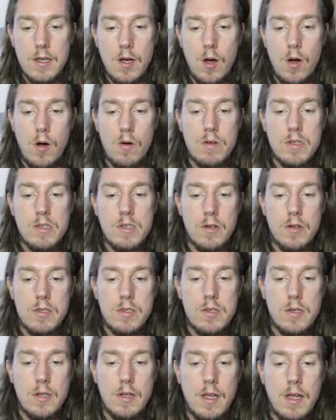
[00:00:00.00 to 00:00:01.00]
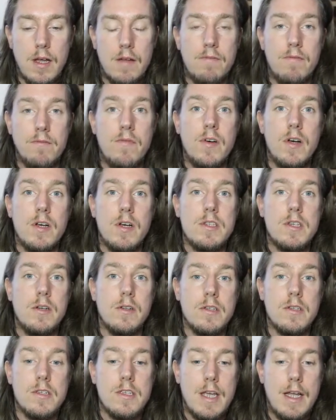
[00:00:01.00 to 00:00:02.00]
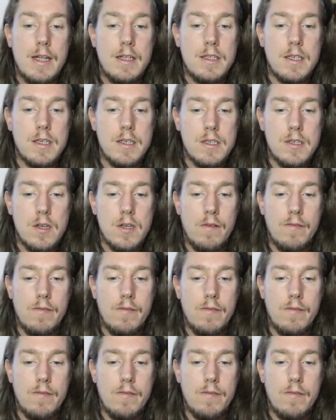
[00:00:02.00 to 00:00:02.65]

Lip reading: horizontal and vertical centers of